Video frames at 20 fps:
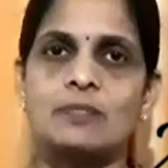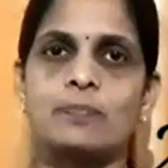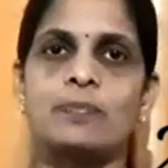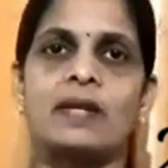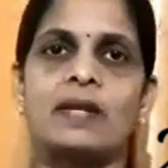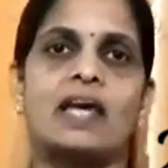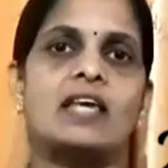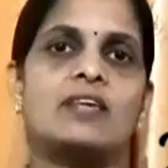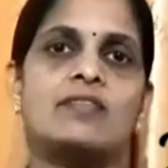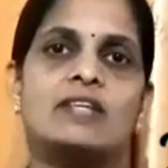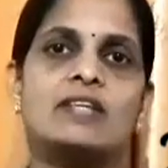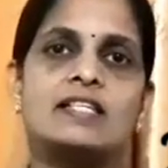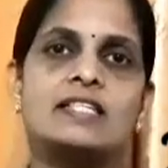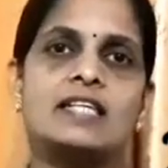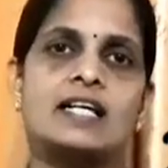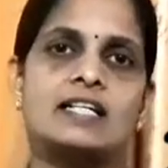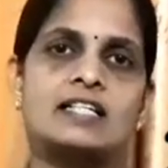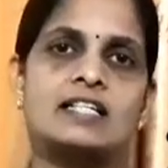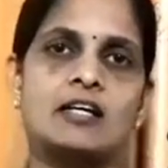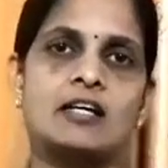Private
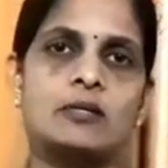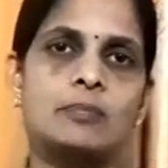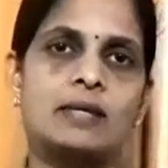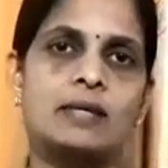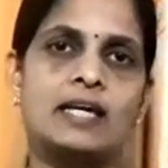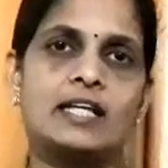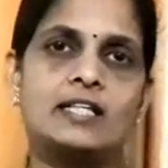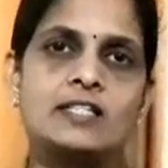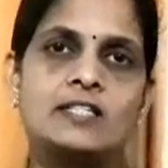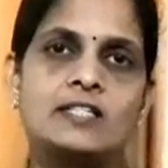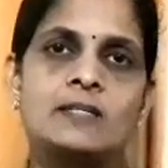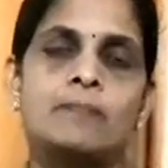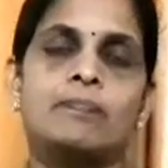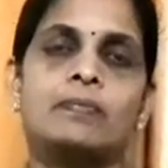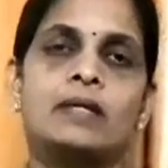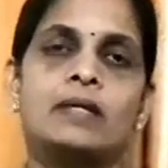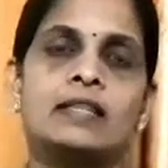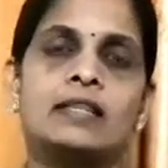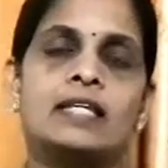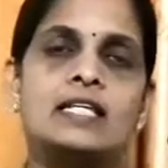sector means
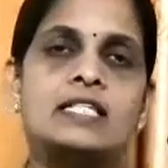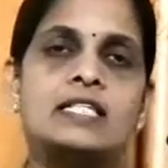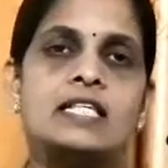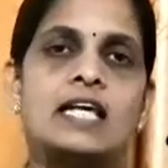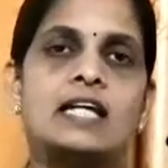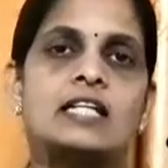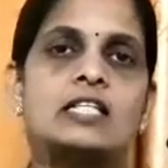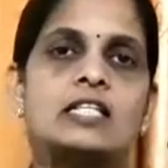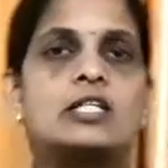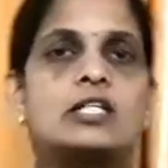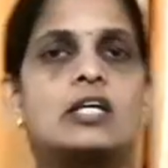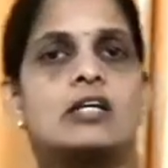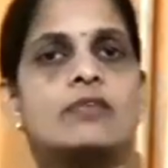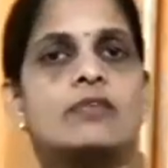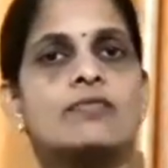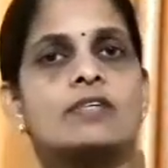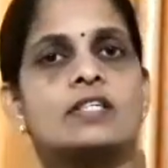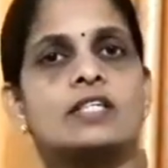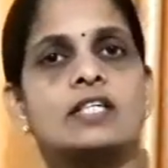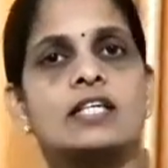the sector
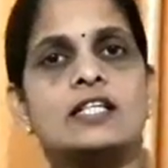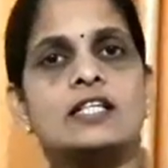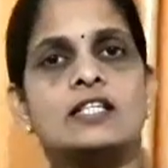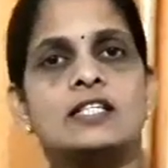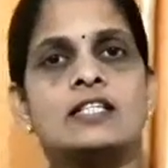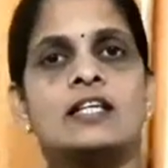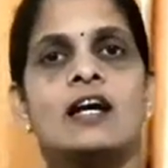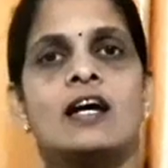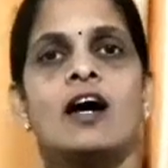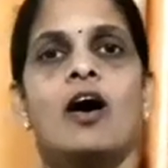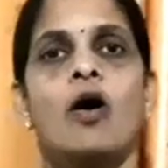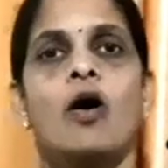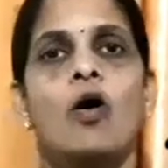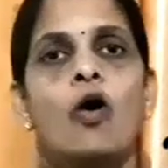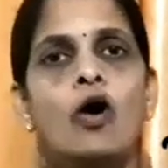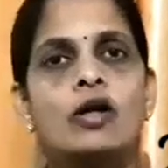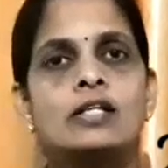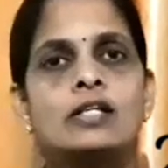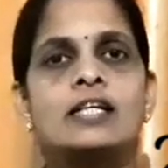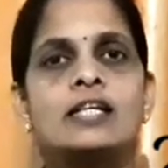which is
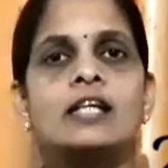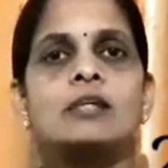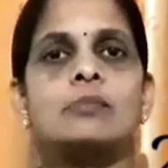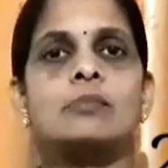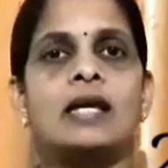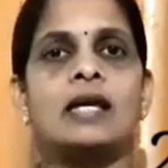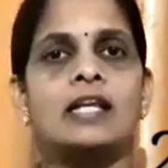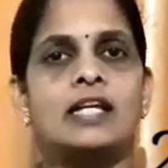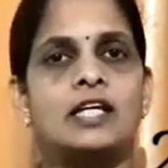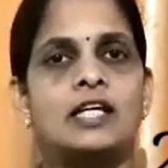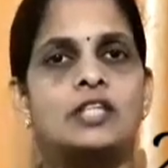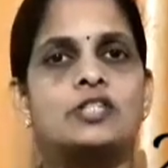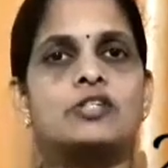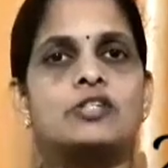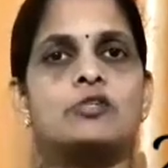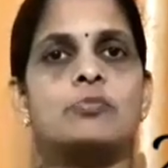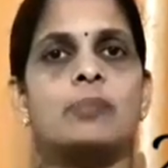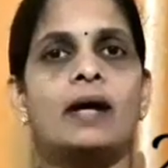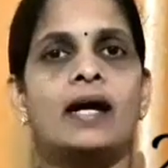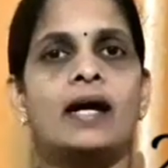owned and
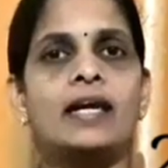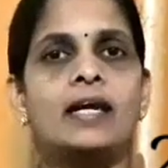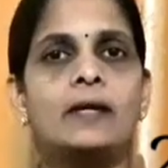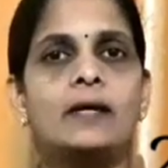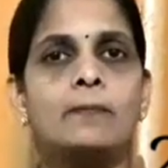managed by